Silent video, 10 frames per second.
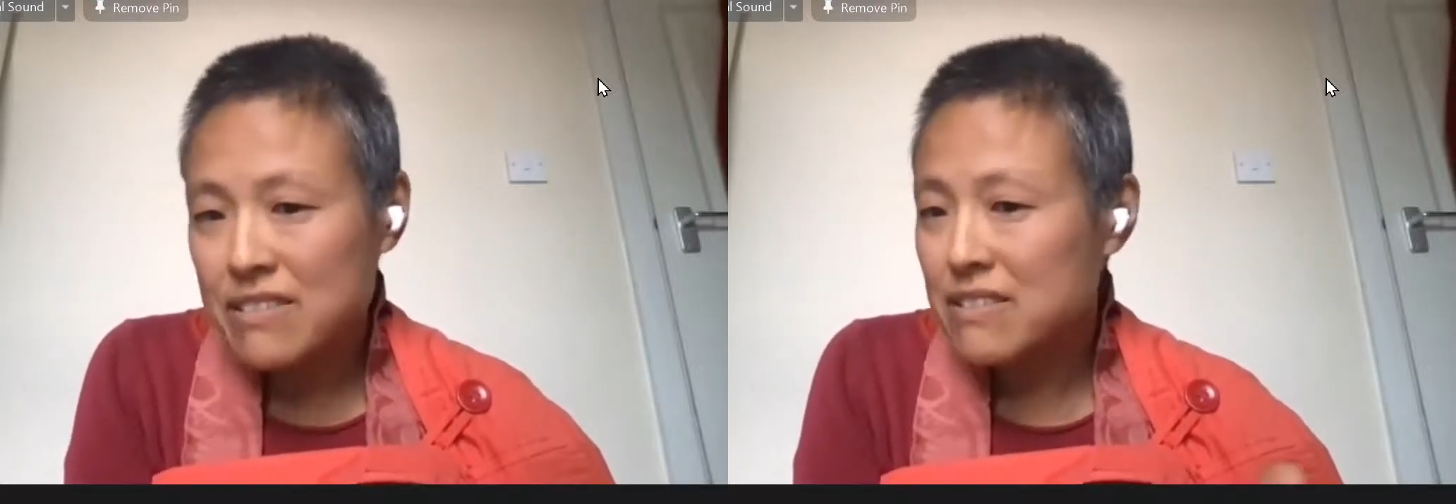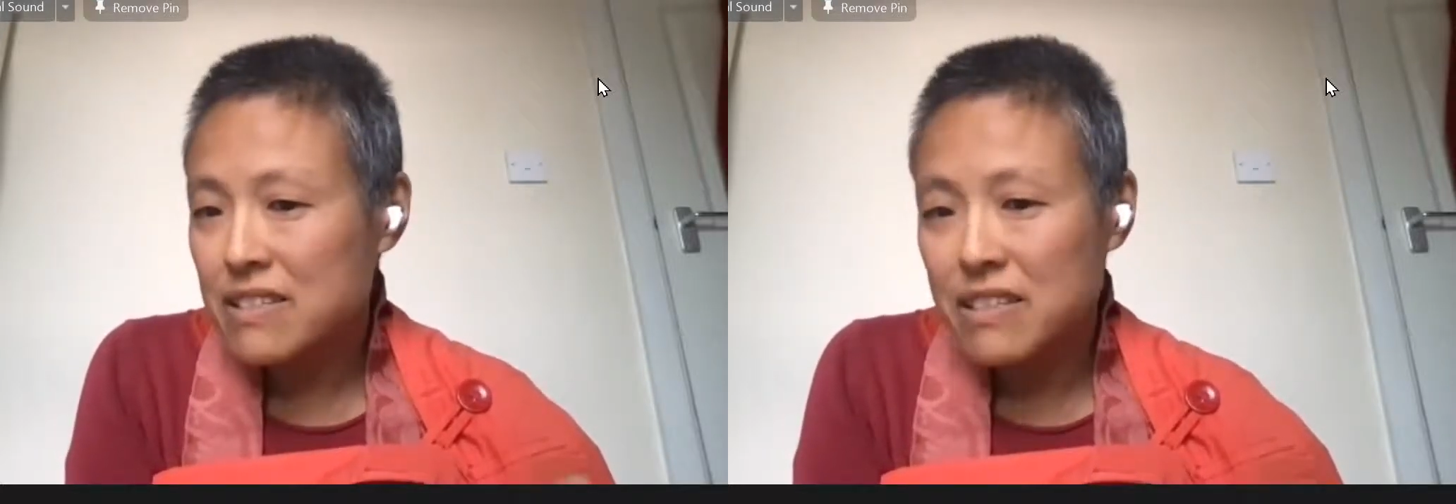
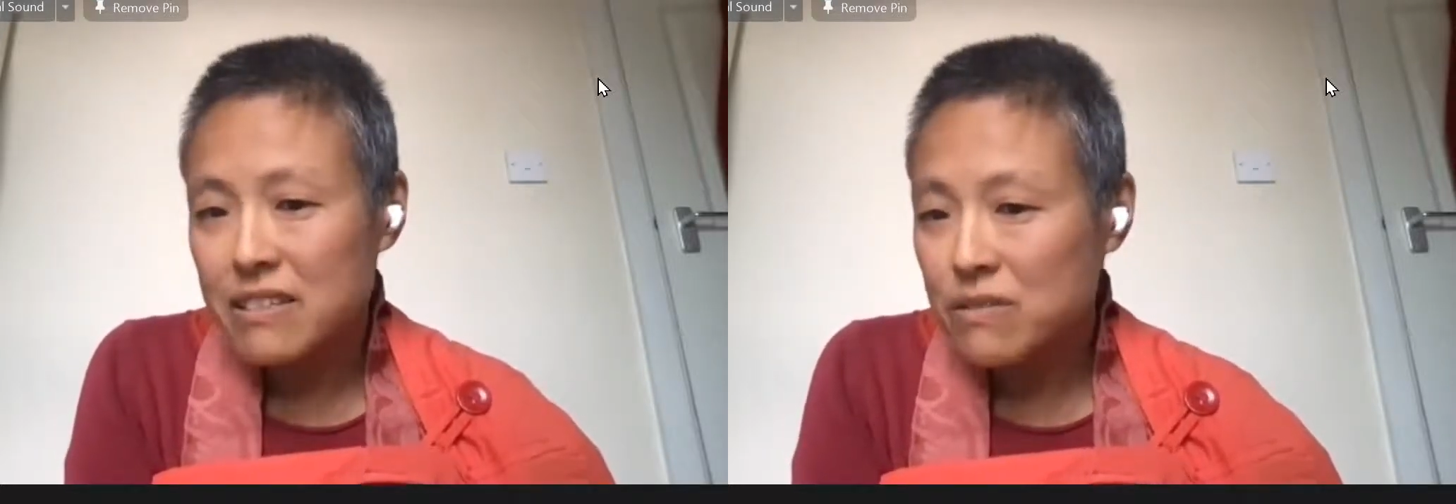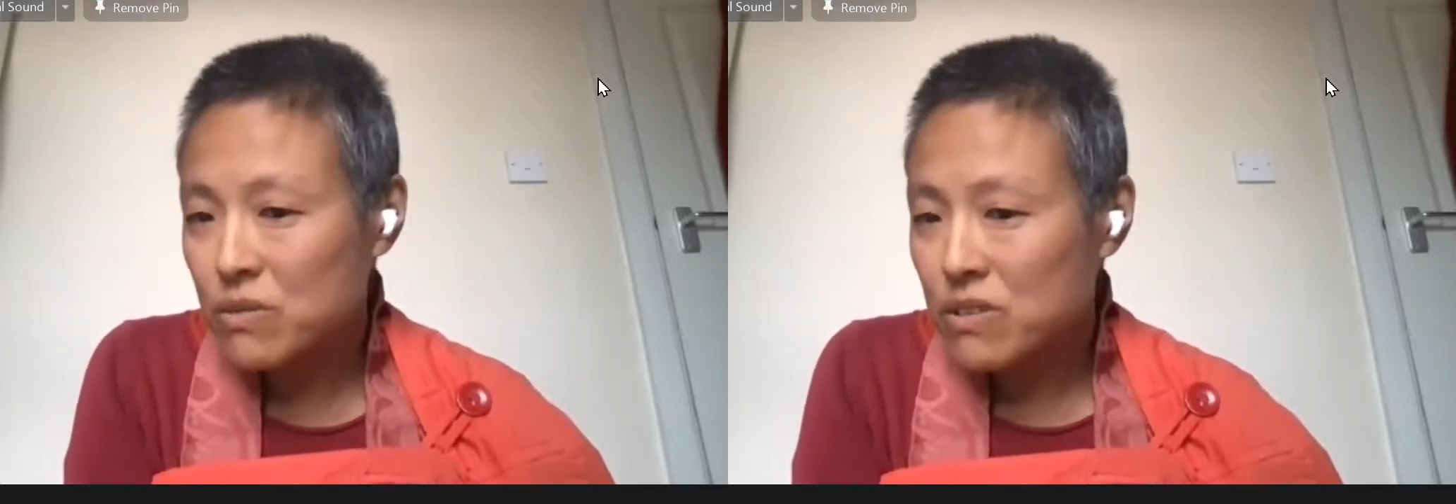
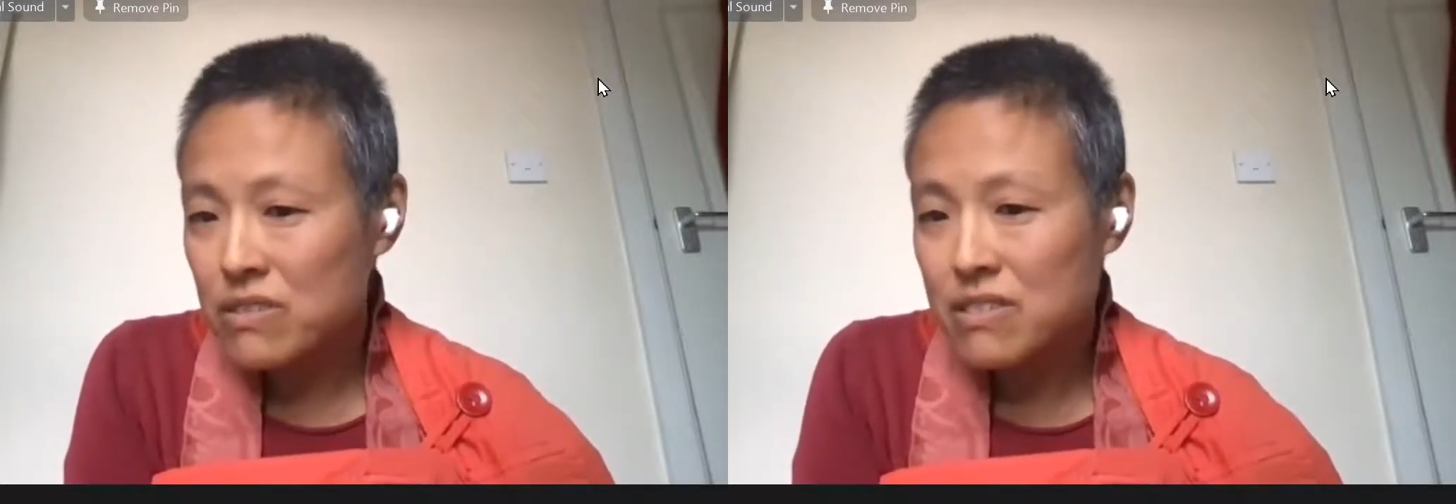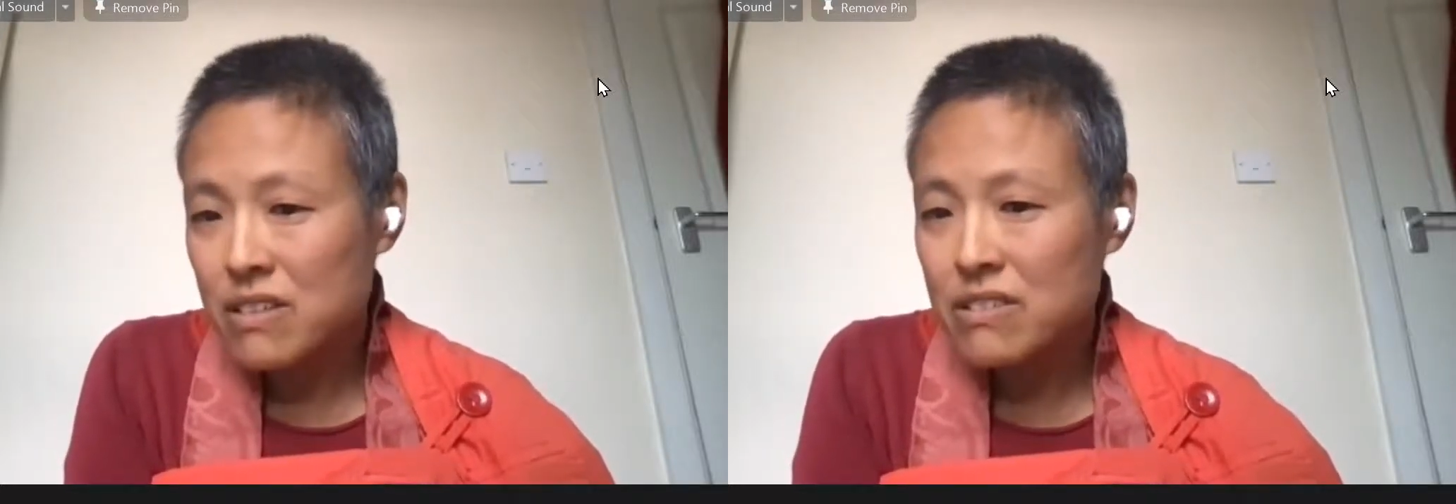seeds will
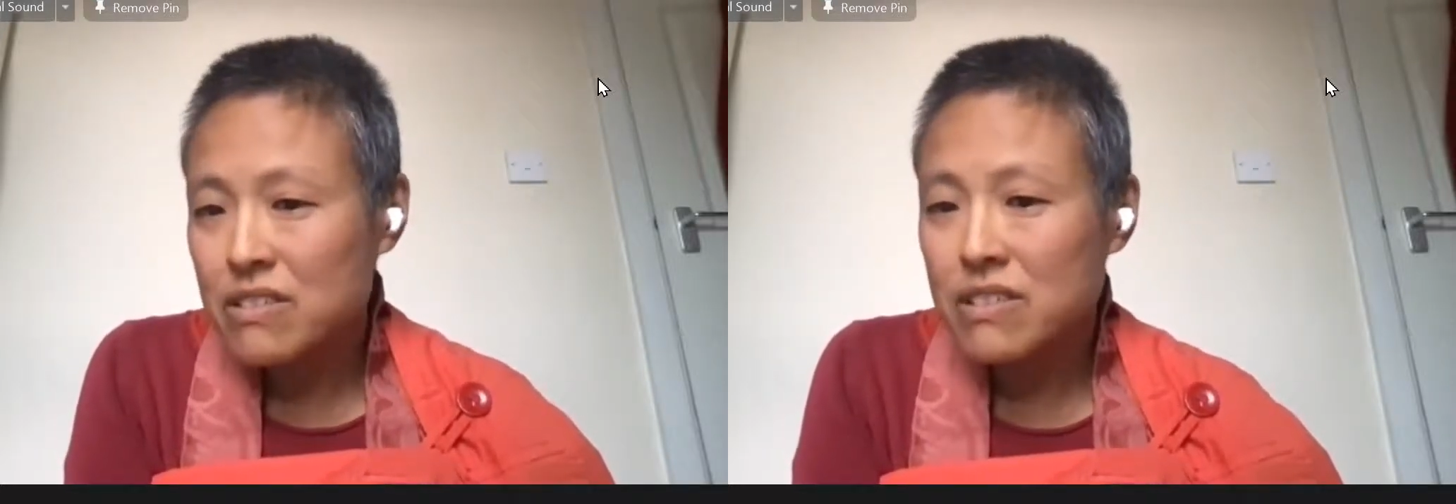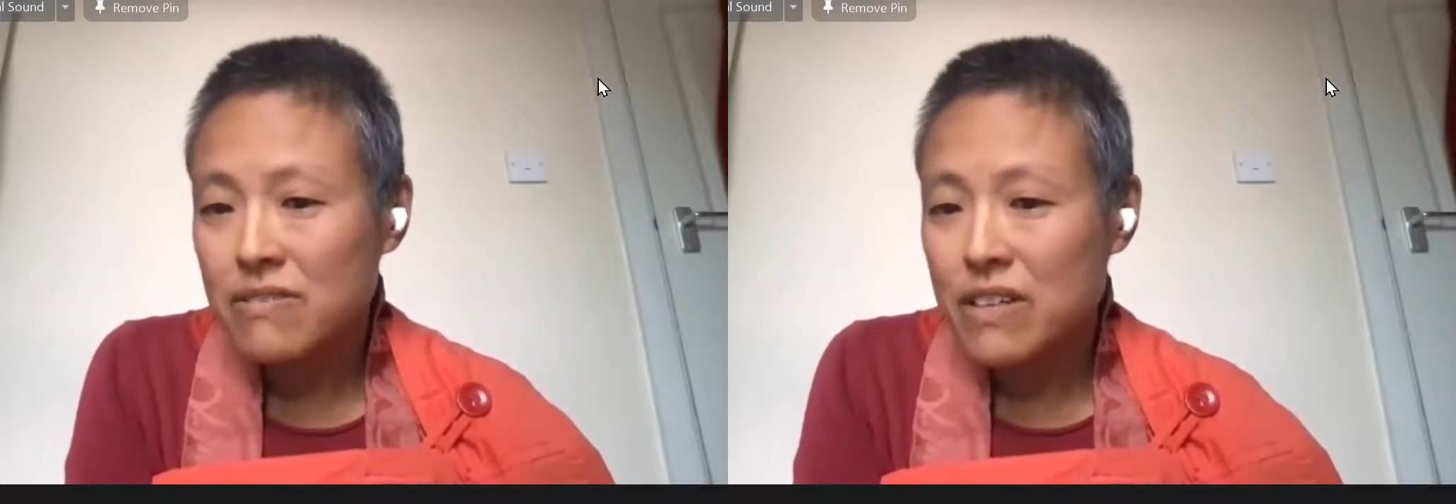start to
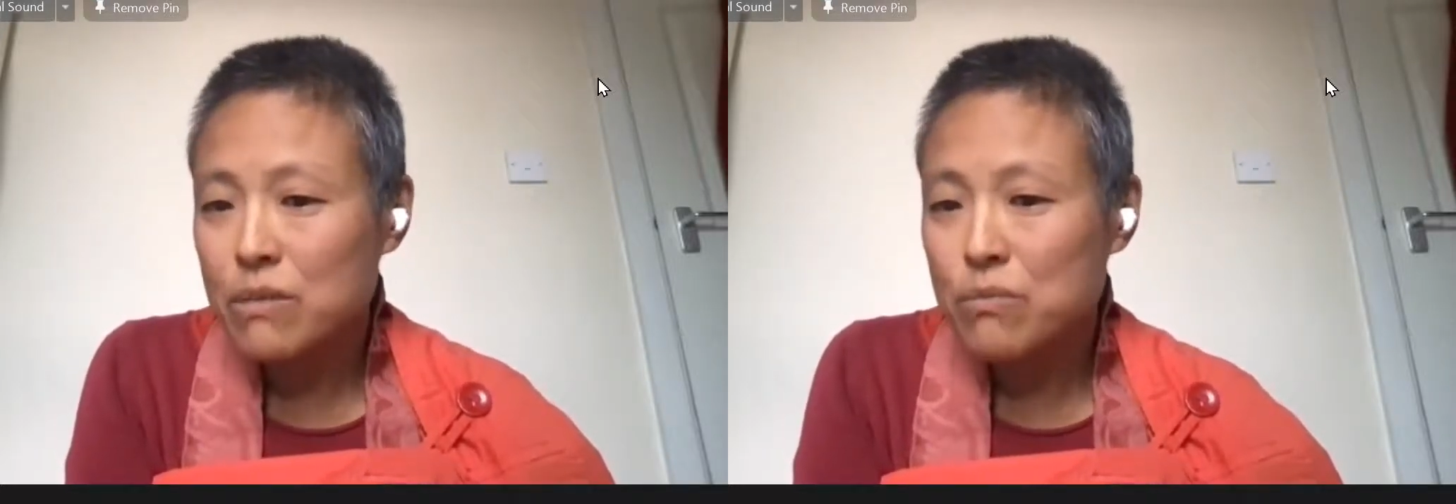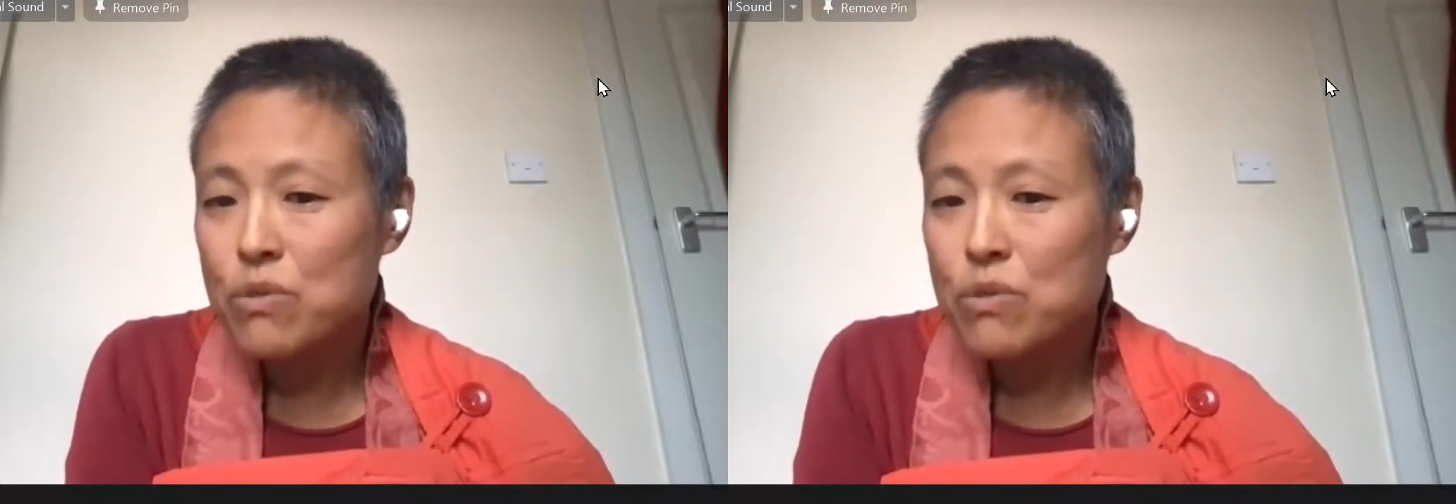develop